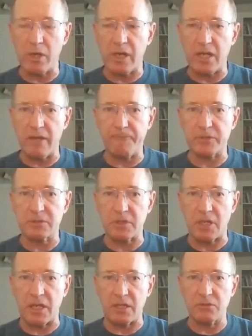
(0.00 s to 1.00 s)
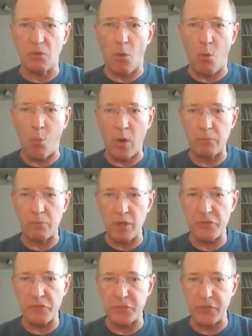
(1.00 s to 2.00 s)
emphasize, when we
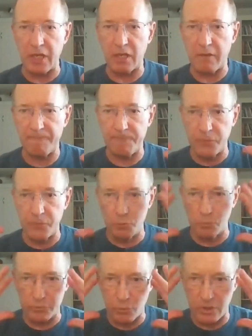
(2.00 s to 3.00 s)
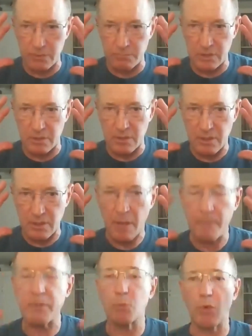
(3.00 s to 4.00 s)
think fuel treatment, I
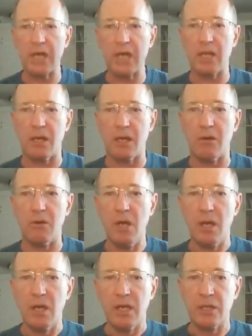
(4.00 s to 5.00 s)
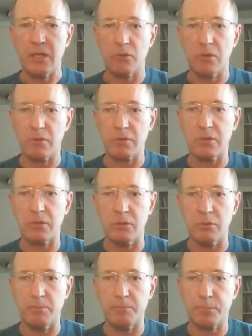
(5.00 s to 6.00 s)
mean, right now, in order
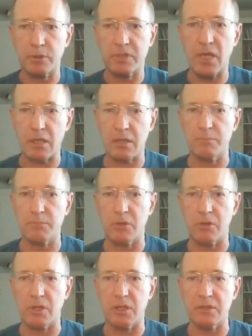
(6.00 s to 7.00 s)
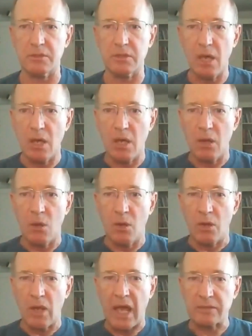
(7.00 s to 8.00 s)
to protect communities
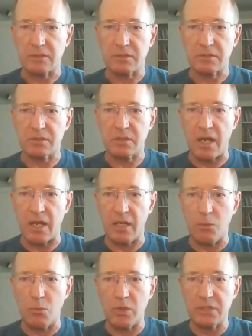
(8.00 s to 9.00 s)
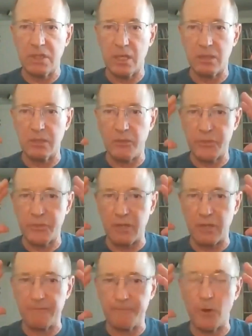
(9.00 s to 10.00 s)
as a society, we tend to think,
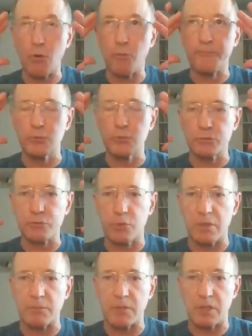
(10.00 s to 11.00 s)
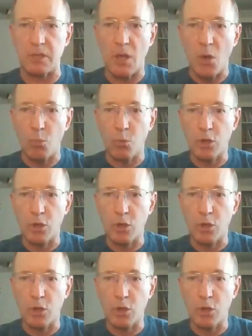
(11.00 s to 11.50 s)
oh, fuel treatment, we're